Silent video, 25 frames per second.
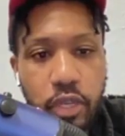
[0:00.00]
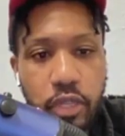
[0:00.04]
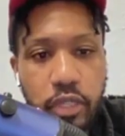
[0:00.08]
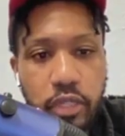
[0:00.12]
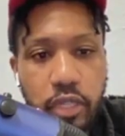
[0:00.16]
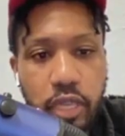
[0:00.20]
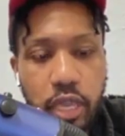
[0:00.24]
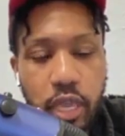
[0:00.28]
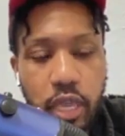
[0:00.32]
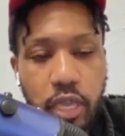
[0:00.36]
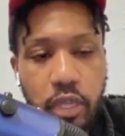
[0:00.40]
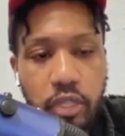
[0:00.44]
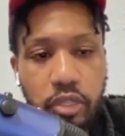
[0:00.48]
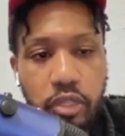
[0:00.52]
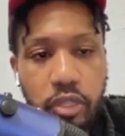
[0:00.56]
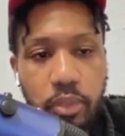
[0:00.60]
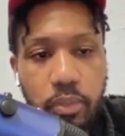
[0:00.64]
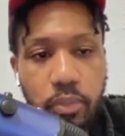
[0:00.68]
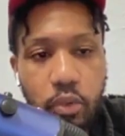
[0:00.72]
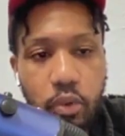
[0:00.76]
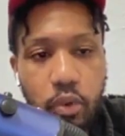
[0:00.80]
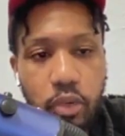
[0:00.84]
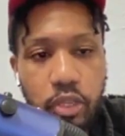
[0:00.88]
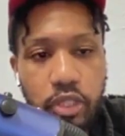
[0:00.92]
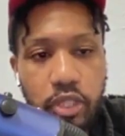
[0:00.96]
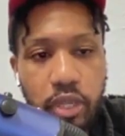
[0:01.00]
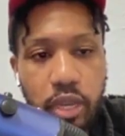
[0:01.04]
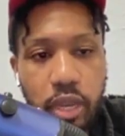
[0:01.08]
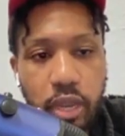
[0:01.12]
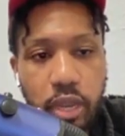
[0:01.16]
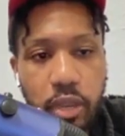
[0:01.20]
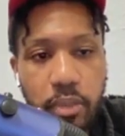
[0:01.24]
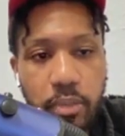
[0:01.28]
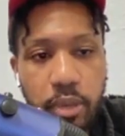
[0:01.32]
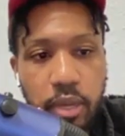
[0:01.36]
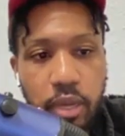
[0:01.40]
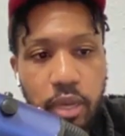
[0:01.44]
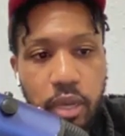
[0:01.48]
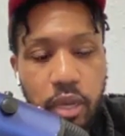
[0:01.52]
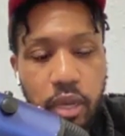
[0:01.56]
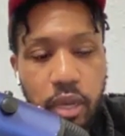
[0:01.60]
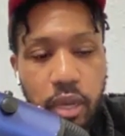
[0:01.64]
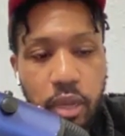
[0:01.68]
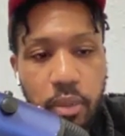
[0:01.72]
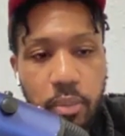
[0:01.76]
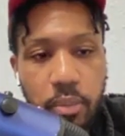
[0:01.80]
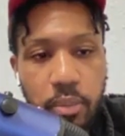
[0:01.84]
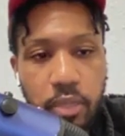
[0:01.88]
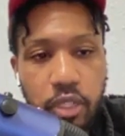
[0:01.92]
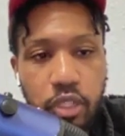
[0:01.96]
tag someone's name in the
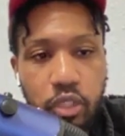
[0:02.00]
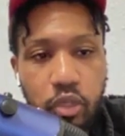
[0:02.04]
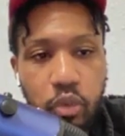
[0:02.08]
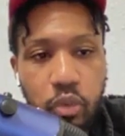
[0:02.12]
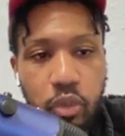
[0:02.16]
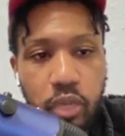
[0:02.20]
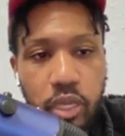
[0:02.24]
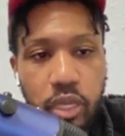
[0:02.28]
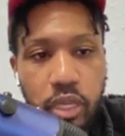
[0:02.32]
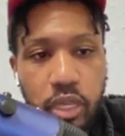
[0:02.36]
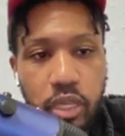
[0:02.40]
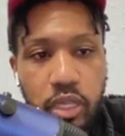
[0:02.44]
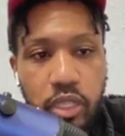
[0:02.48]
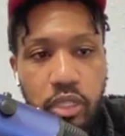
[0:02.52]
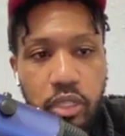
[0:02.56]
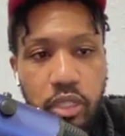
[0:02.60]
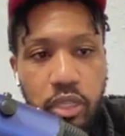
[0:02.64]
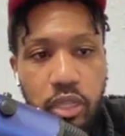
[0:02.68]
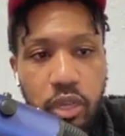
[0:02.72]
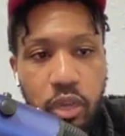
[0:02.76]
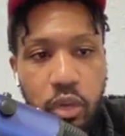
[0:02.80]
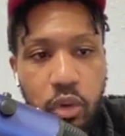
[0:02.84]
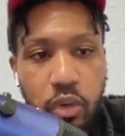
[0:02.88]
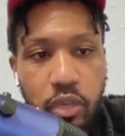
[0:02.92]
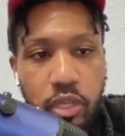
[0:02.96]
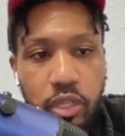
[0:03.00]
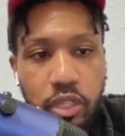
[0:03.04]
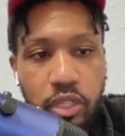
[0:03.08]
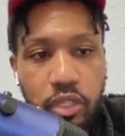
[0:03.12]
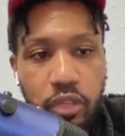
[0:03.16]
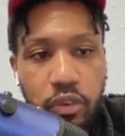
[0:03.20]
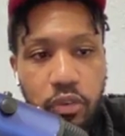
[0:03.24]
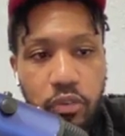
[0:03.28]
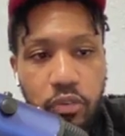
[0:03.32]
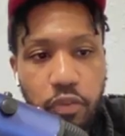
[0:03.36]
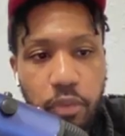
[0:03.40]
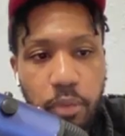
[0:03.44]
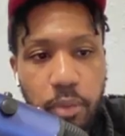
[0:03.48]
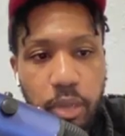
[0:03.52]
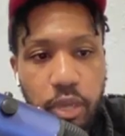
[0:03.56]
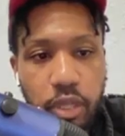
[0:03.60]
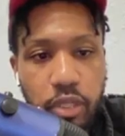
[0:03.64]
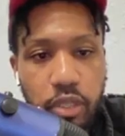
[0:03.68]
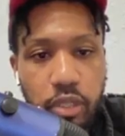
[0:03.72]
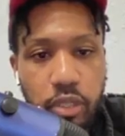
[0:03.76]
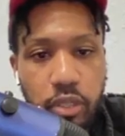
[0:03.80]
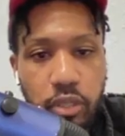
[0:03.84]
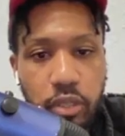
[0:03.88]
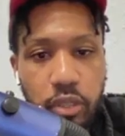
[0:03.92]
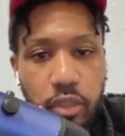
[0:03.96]
comments who needs to know this
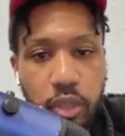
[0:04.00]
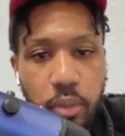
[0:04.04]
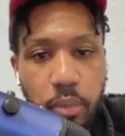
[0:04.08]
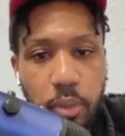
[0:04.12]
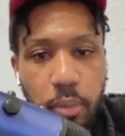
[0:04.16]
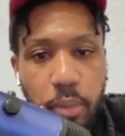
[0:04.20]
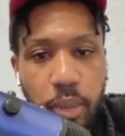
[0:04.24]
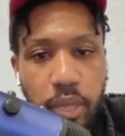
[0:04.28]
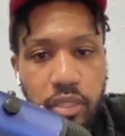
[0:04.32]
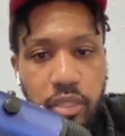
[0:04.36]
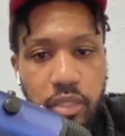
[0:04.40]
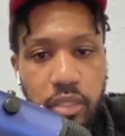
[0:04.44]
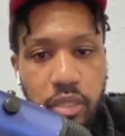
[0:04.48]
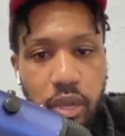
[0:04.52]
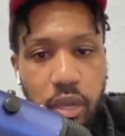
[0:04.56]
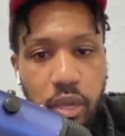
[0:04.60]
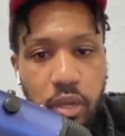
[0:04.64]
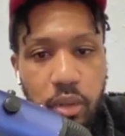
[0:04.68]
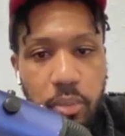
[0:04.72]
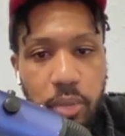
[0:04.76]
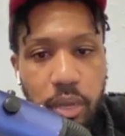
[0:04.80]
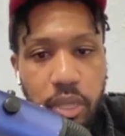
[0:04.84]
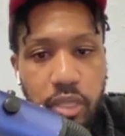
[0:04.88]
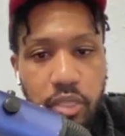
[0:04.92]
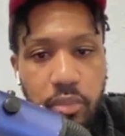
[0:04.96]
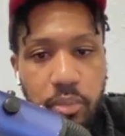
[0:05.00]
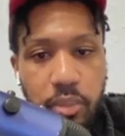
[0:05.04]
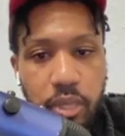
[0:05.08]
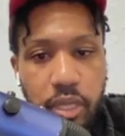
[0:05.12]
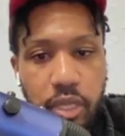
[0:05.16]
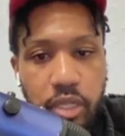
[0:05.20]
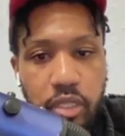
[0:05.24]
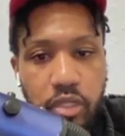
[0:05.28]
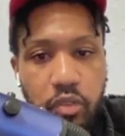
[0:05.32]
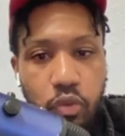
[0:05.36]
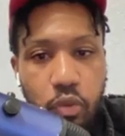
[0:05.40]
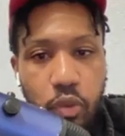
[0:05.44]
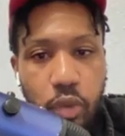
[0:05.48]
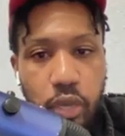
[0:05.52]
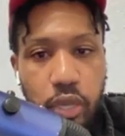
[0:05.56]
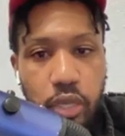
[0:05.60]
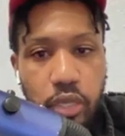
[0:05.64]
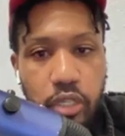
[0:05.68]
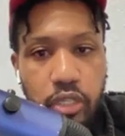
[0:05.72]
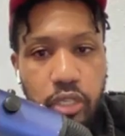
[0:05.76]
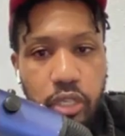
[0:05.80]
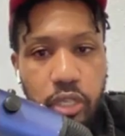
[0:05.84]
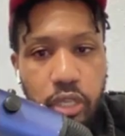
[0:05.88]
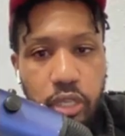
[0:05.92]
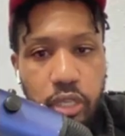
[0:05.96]
information. I'm about to talk about some easy
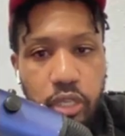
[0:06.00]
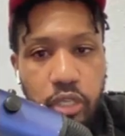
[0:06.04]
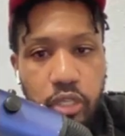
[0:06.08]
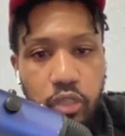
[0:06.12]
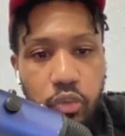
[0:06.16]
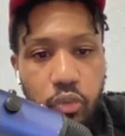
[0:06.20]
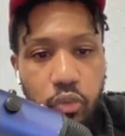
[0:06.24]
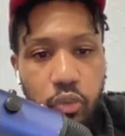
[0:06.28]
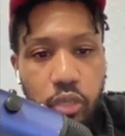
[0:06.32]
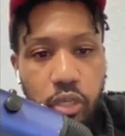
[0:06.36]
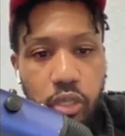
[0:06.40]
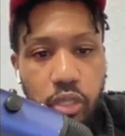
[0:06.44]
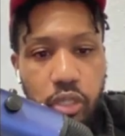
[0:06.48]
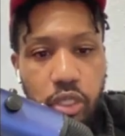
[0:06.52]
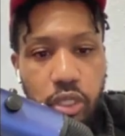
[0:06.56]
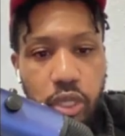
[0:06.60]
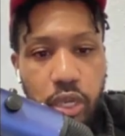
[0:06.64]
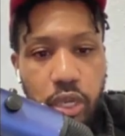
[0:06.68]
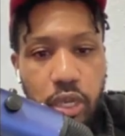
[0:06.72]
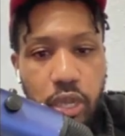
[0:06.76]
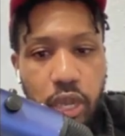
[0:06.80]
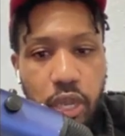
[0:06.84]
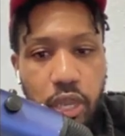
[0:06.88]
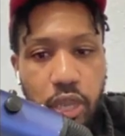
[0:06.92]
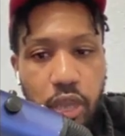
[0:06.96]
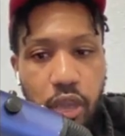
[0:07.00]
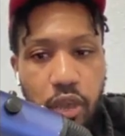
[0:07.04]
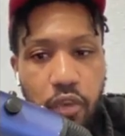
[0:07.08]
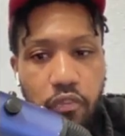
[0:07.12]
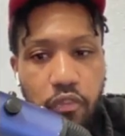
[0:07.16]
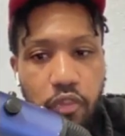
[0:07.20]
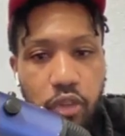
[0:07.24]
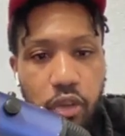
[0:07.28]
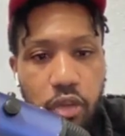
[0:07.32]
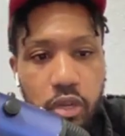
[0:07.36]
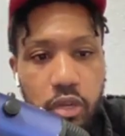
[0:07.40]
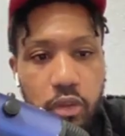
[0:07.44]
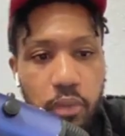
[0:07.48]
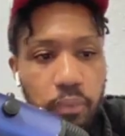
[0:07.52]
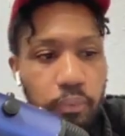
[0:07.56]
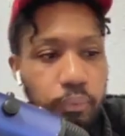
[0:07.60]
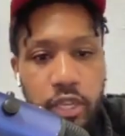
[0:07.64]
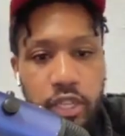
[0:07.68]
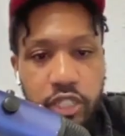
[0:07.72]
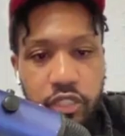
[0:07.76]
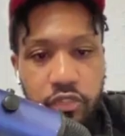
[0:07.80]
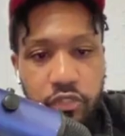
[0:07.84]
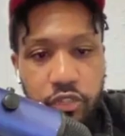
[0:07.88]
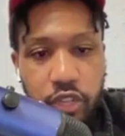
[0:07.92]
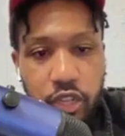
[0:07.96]
ways to get into real estate. How y'all feeling?
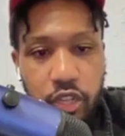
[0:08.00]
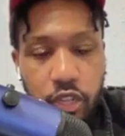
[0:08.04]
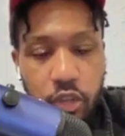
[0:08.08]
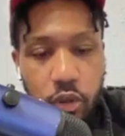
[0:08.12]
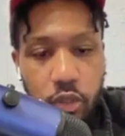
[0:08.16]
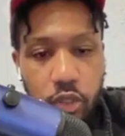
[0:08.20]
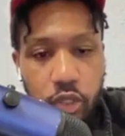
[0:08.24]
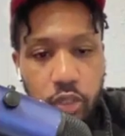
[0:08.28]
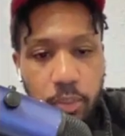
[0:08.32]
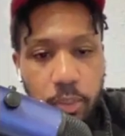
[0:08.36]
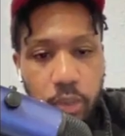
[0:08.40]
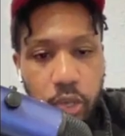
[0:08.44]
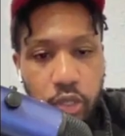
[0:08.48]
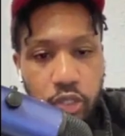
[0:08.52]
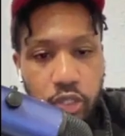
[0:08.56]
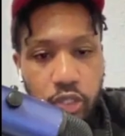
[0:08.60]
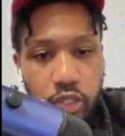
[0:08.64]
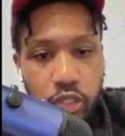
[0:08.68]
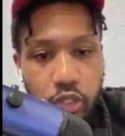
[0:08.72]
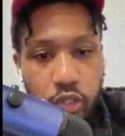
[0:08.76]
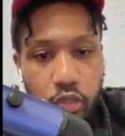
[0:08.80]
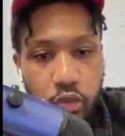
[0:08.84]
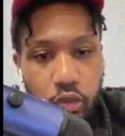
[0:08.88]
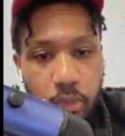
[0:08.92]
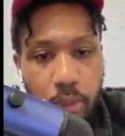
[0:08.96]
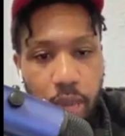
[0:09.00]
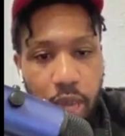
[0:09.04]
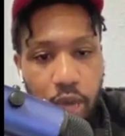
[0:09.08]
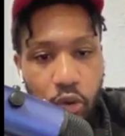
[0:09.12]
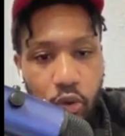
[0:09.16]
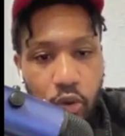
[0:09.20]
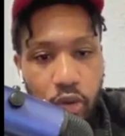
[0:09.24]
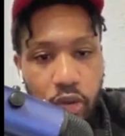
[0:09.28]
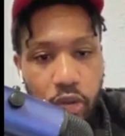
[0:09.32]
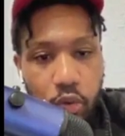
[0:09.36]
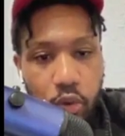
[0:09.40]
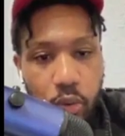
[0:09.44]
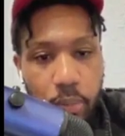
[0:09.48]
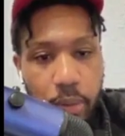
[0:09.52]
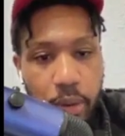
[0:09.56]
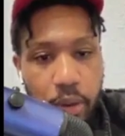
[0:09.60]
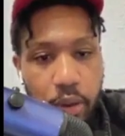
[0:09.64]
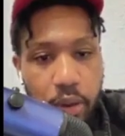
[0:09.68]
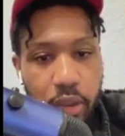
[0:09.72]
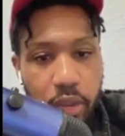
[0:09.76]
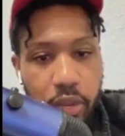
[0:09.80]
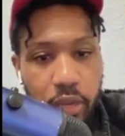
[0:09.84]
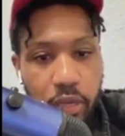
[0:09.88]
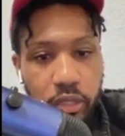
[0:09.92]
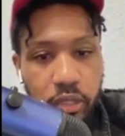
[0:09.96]
This video is sponsored to you by Credit Repair
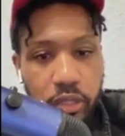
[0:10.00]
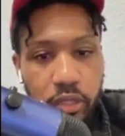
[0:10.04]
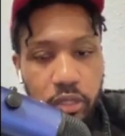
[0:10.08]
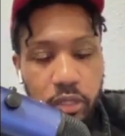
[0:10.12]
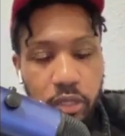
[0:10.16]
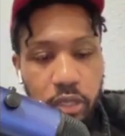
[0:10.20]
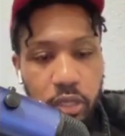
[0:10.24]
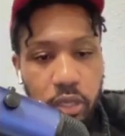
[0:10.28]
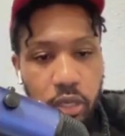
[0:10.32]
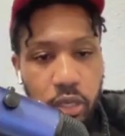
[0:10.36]
Hacks,